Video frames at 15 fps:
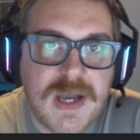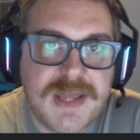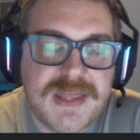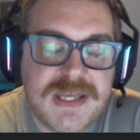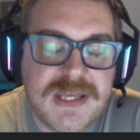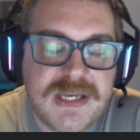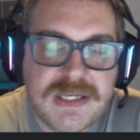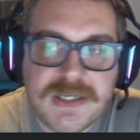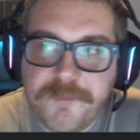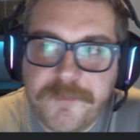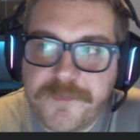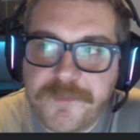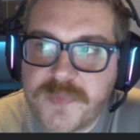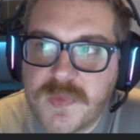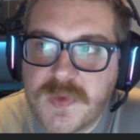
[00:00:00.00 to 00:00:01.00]
I think
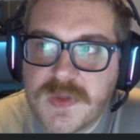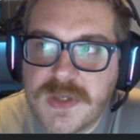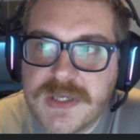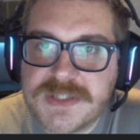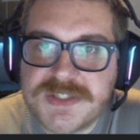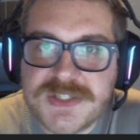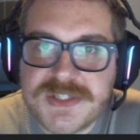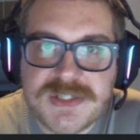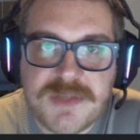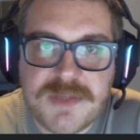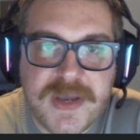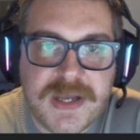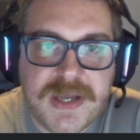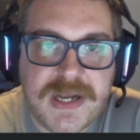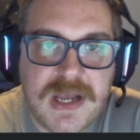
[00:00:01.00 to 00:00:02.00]
it's just
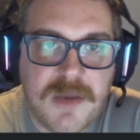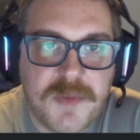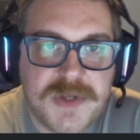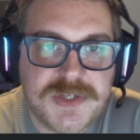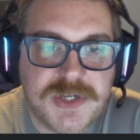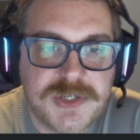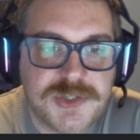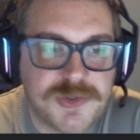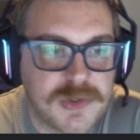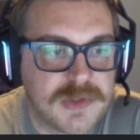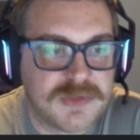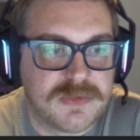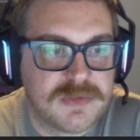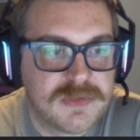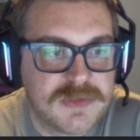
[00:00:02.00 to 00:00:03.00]
about how much
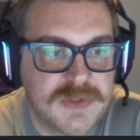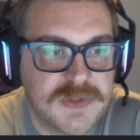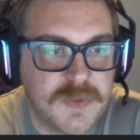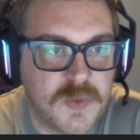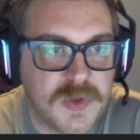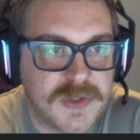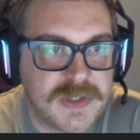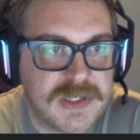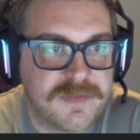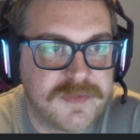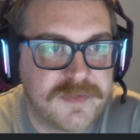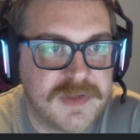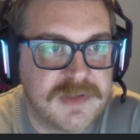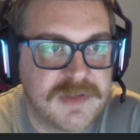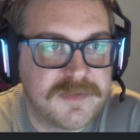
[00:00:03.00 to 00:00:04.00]
control you want.
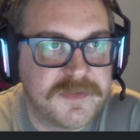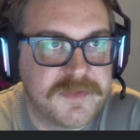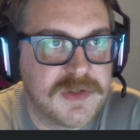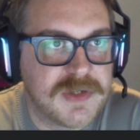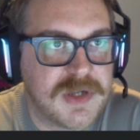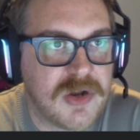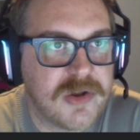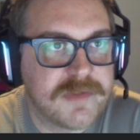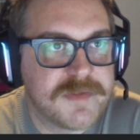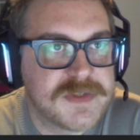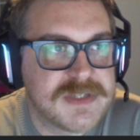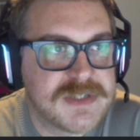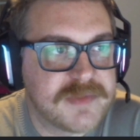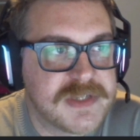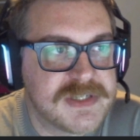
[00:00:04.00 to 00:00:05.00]
If you're going for
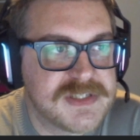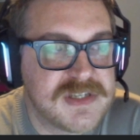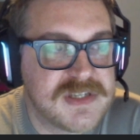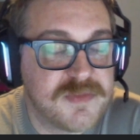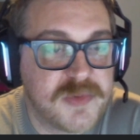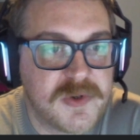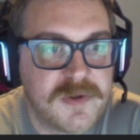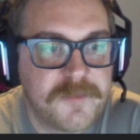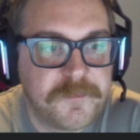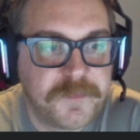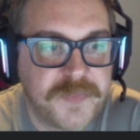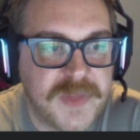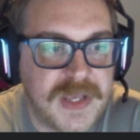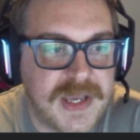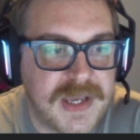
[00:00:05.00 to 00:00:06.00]
something simple
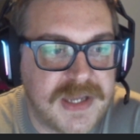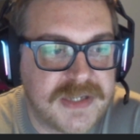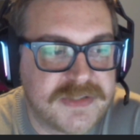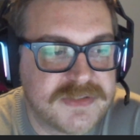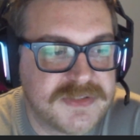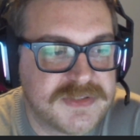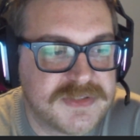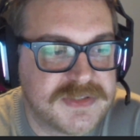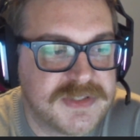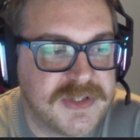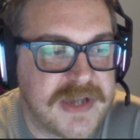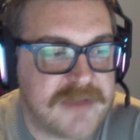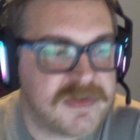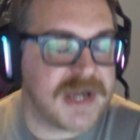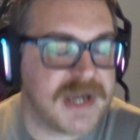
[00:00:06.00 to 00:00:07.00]
and you
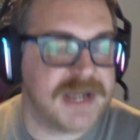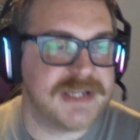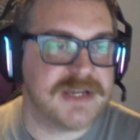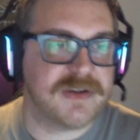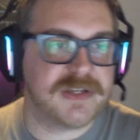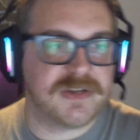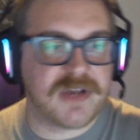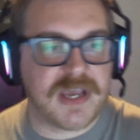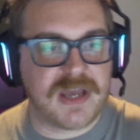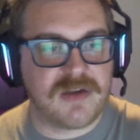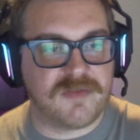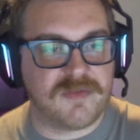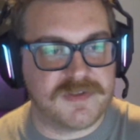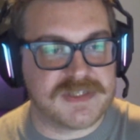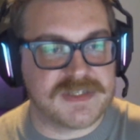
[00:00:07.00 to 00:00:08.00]
have an idea in your head
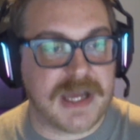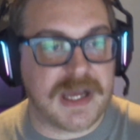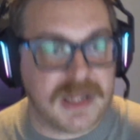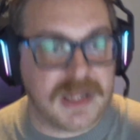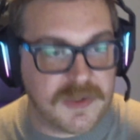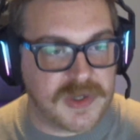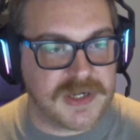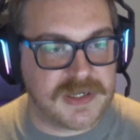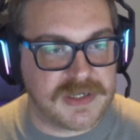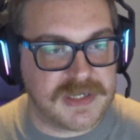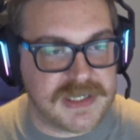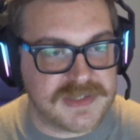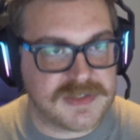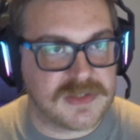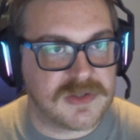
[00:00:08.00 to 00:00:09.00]
of exactly what it
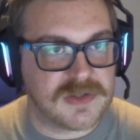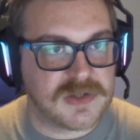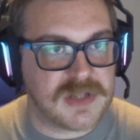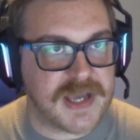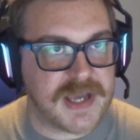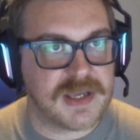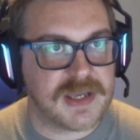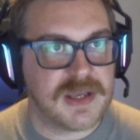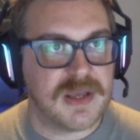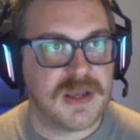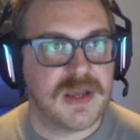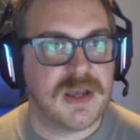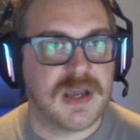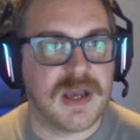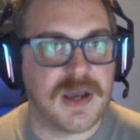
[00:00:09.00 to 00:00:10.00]
needs to look like,
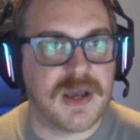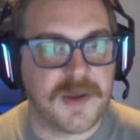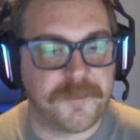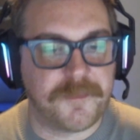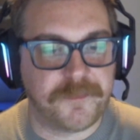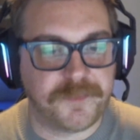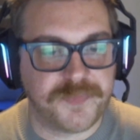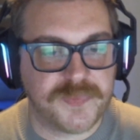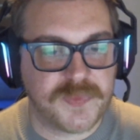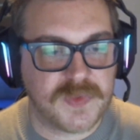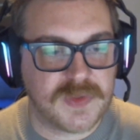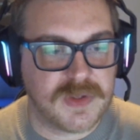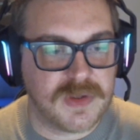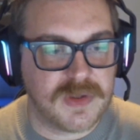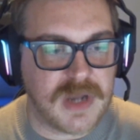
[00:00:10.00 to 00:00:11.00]
um,
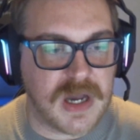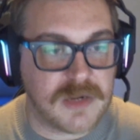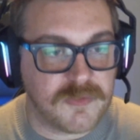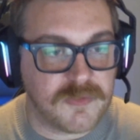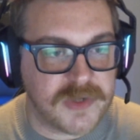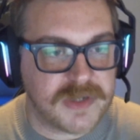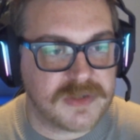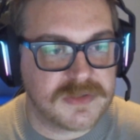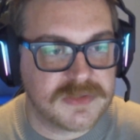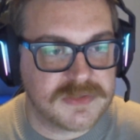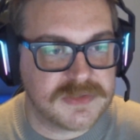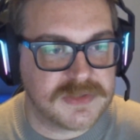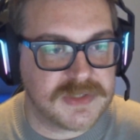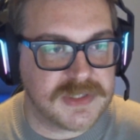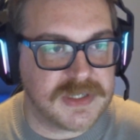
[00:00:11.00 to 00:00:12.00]
Unreal
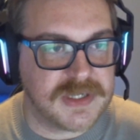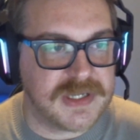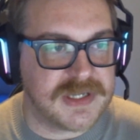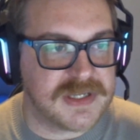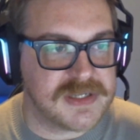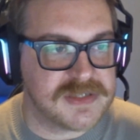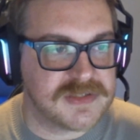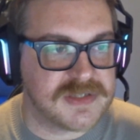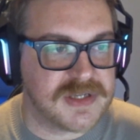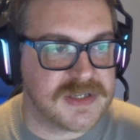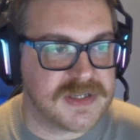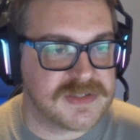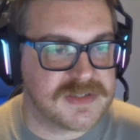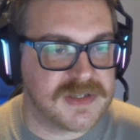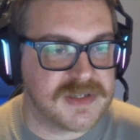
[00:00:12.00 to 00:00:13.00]
is
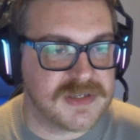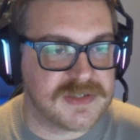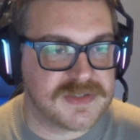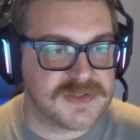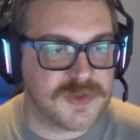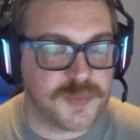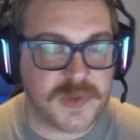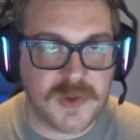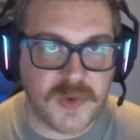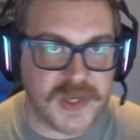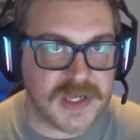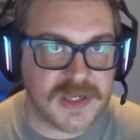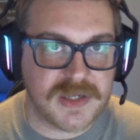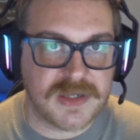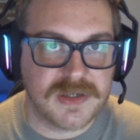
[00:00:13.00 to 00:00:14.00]
super
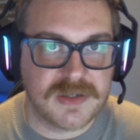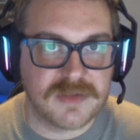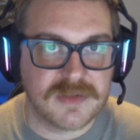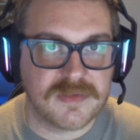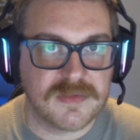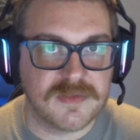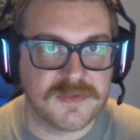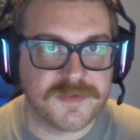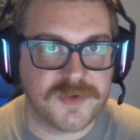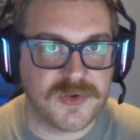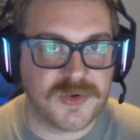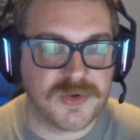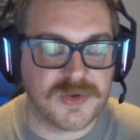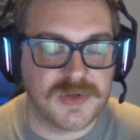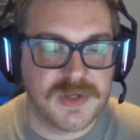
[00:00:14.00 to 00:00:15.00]
quick
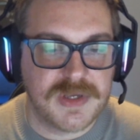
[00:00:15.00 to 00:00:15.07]
for